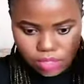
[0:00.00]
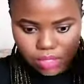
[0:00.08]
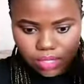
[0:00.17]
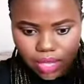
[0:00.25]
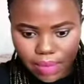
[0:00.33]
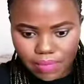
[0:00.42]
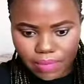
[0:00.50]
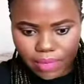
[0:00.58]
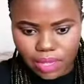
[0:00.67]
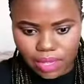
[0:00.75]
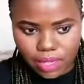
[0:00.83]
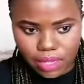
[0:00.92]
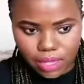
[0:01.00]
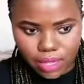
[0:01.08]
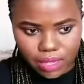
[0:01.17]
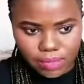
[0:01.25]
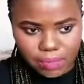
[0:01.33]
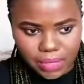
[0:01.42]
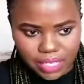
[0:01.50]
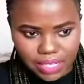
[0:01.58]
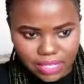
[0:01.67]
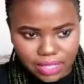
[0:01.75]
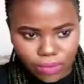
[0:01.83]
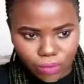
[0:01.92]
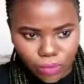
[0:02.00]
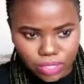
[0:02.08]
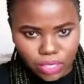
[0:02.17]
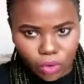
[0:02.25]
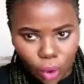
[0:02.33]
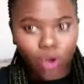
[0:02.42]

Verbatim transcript: something is beating the water.